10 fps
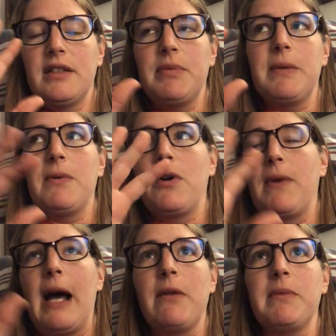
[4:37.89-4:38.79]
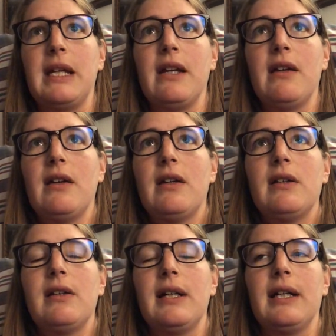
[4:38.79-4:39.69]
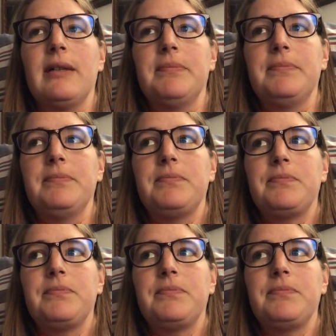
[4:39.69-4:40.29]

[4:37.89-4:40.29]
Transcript: people around me, and